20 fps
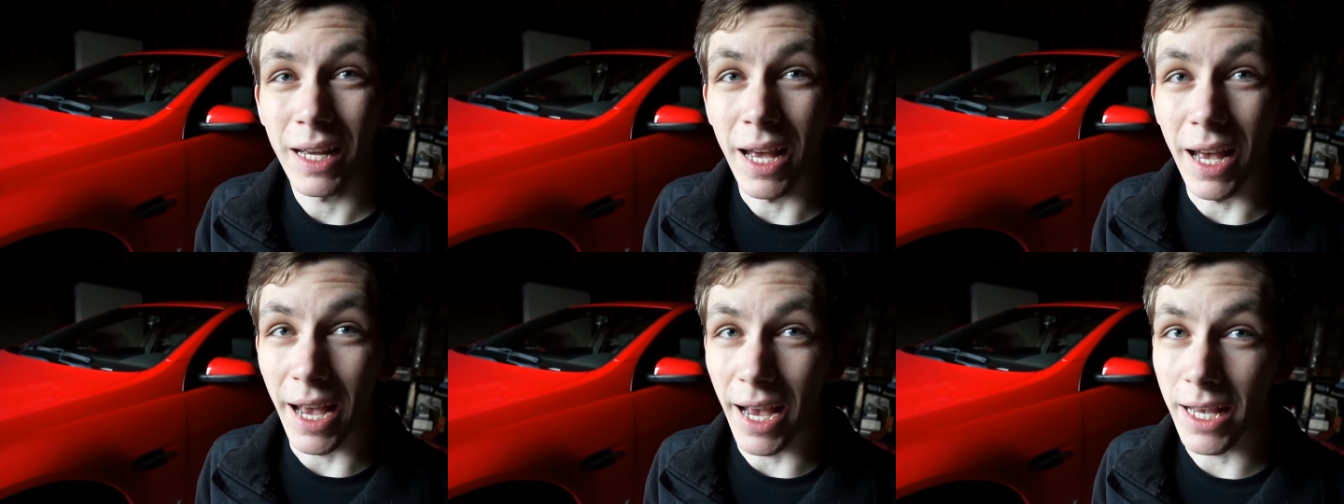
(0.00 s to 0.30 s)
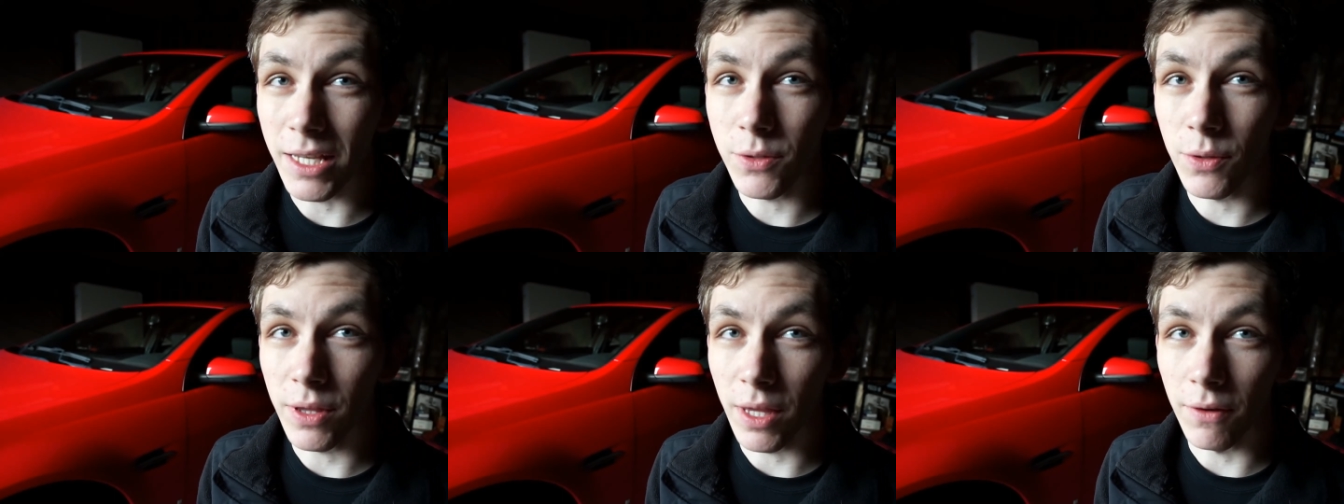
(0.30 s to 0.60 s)

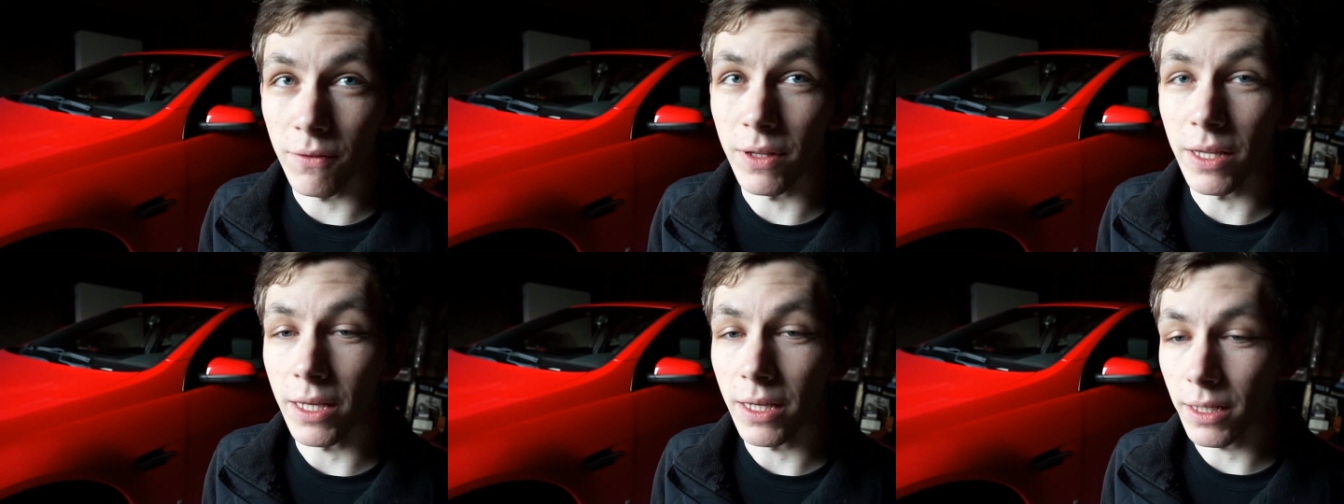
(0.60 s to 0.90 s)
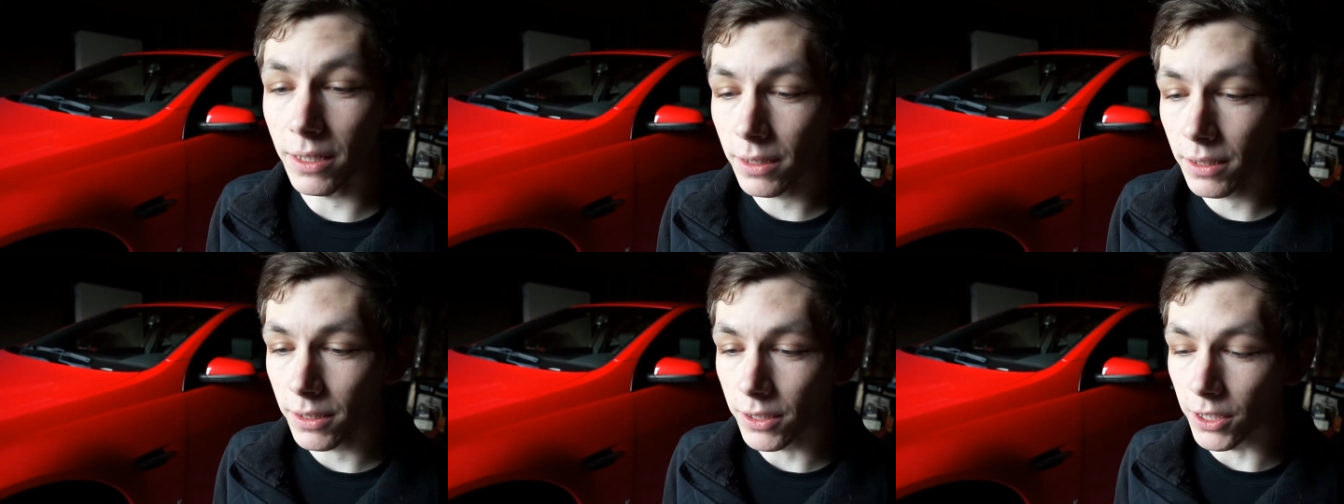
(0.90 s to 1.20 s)
as with
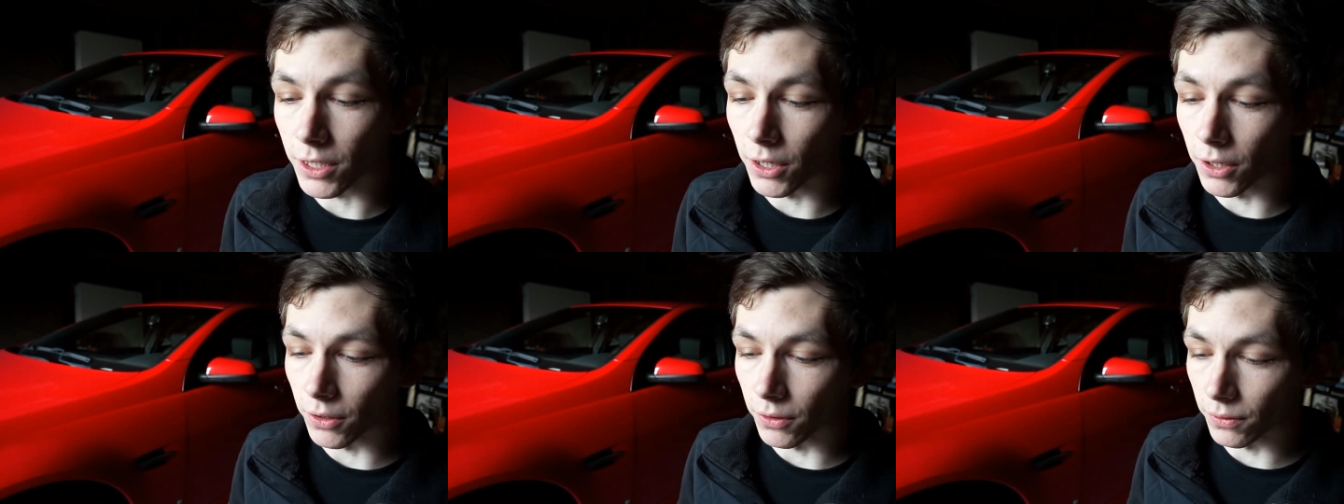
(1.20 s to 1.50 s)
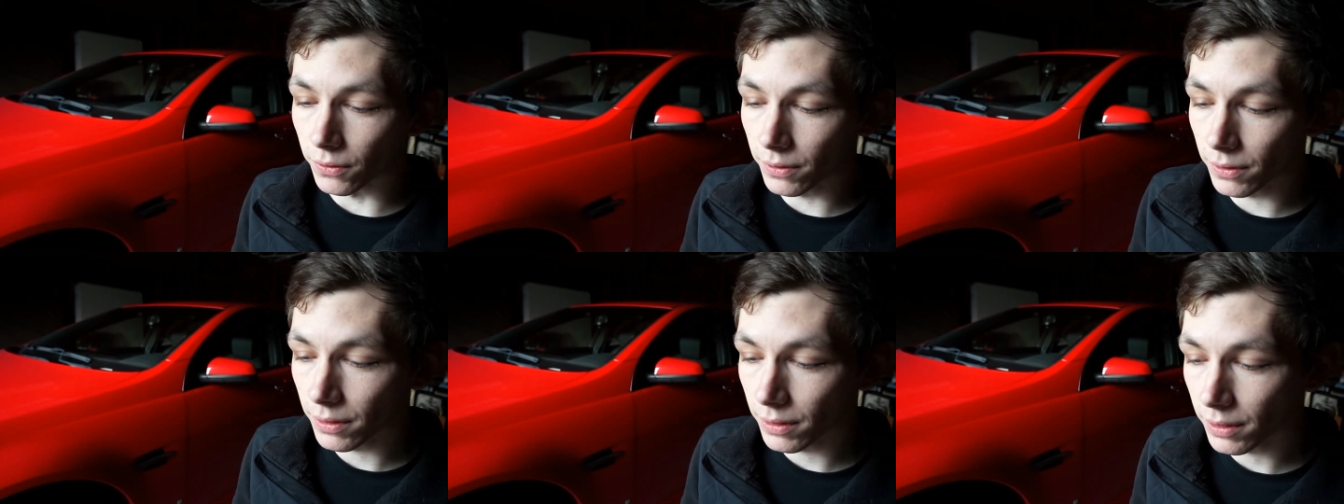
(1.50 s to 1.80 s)
everything, you know,
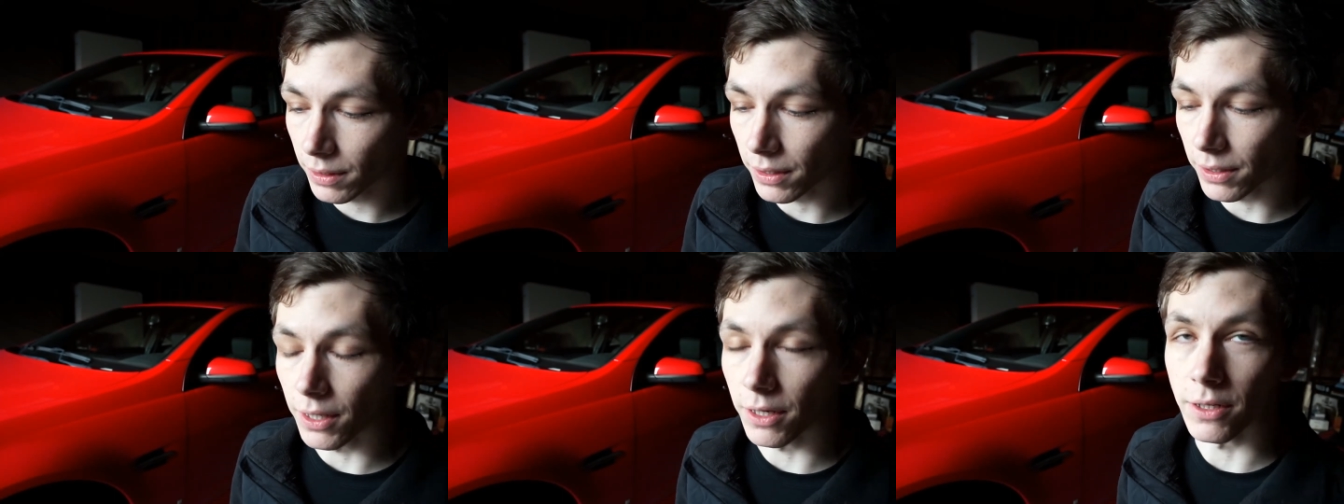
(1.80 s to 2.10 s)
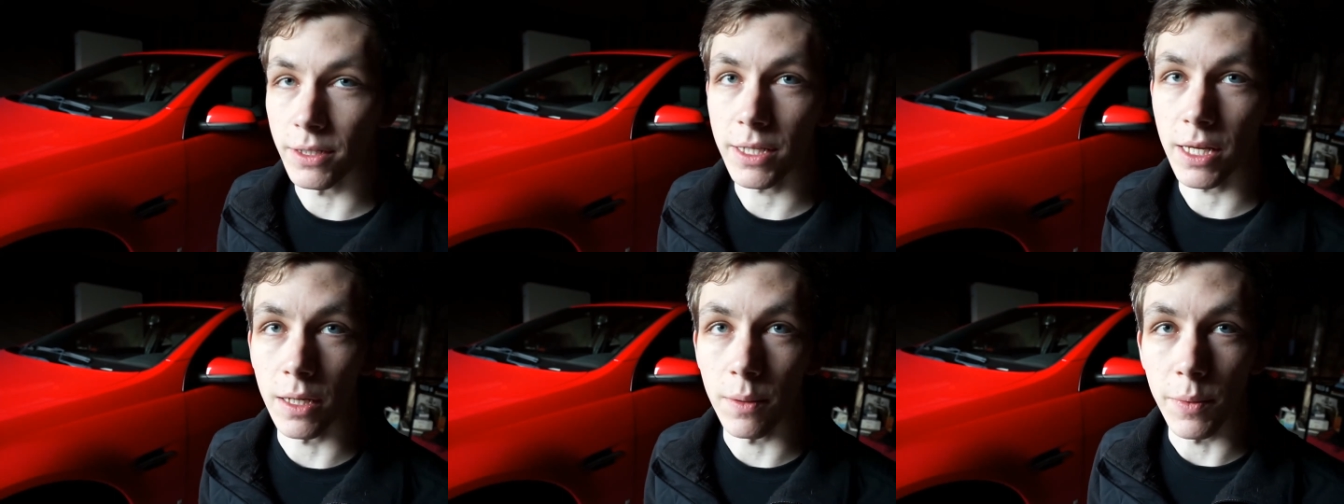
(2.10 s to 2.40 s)

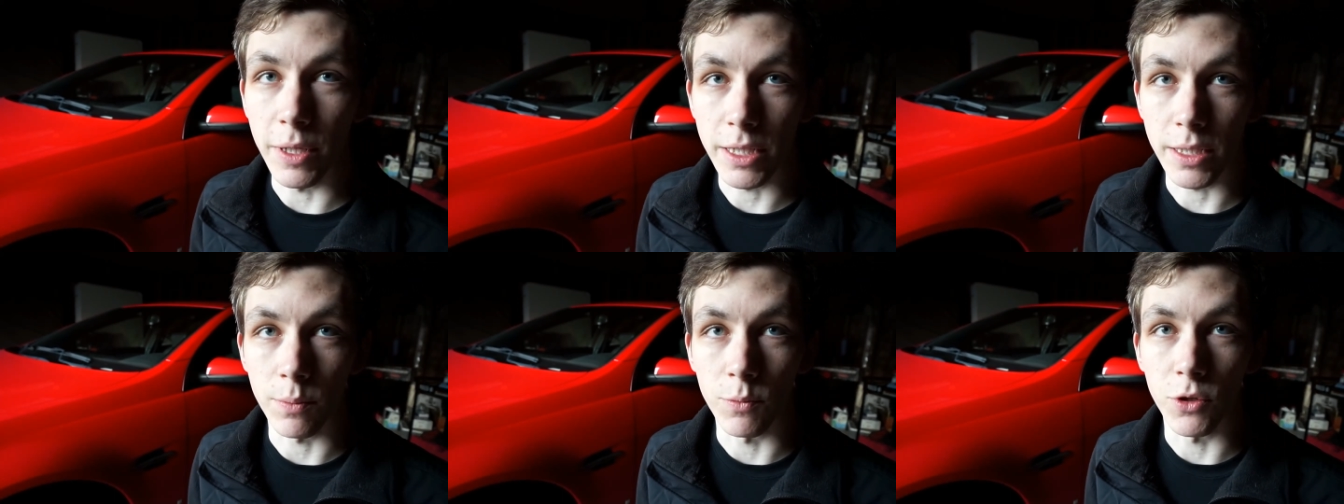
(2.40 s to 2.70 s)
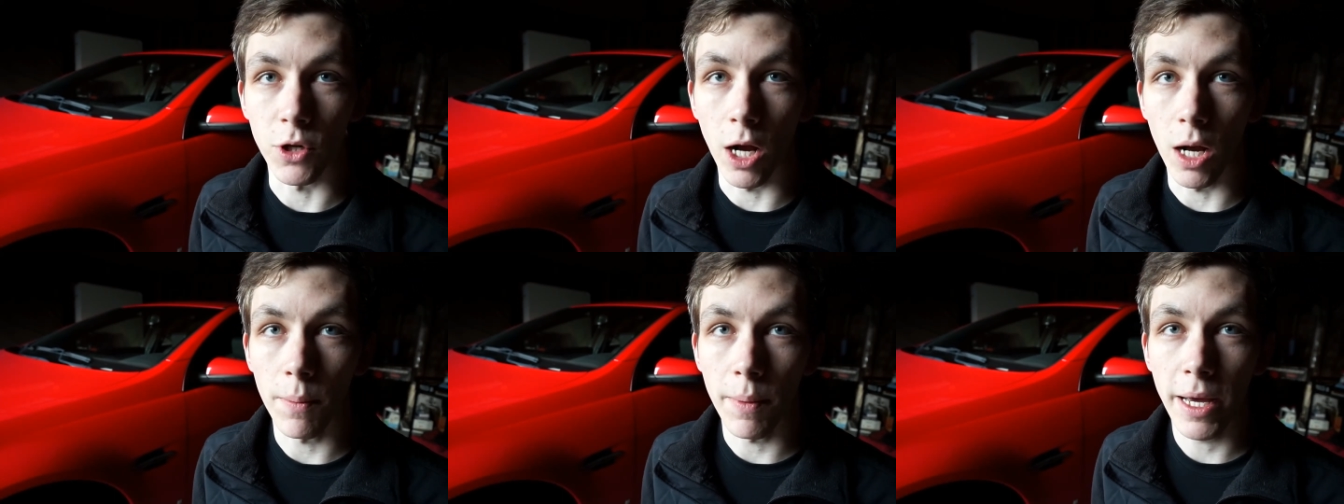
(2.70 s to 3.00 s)
there's going to be some
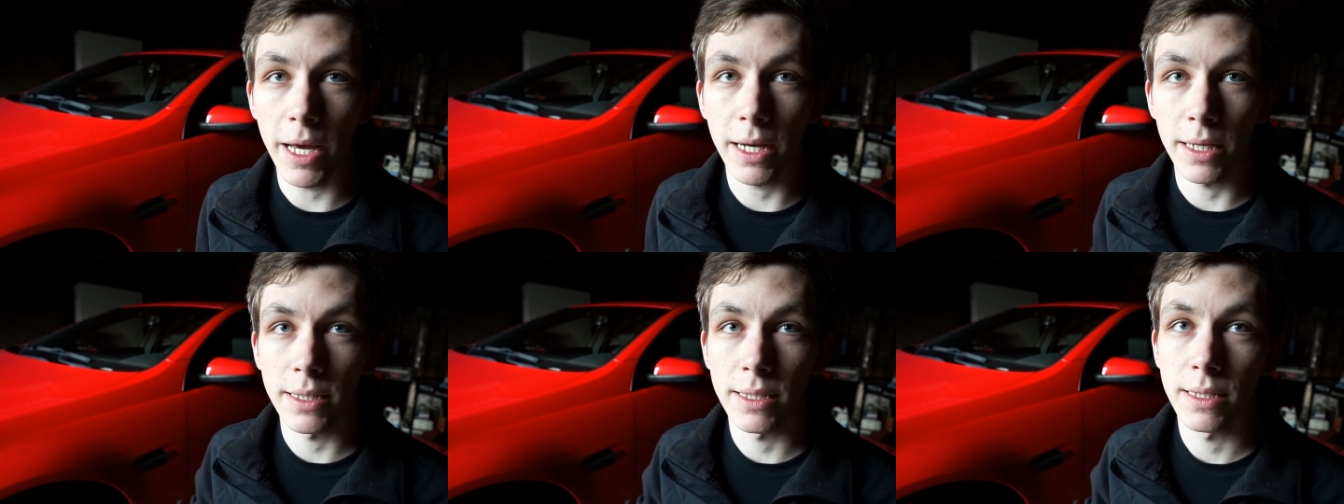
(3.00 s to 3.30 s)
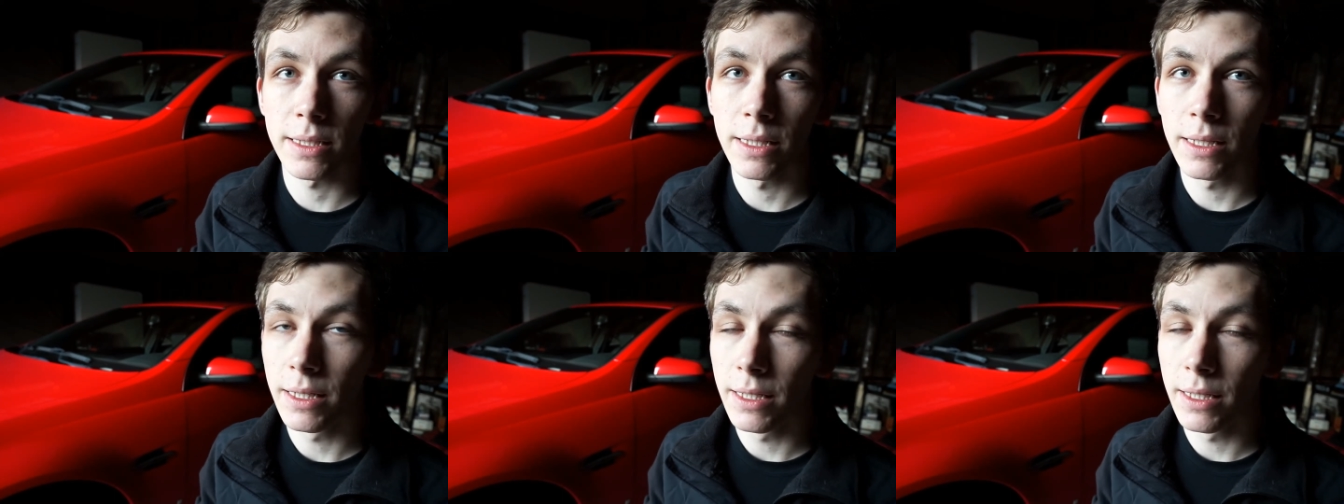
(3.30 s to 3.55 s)
drawbacks.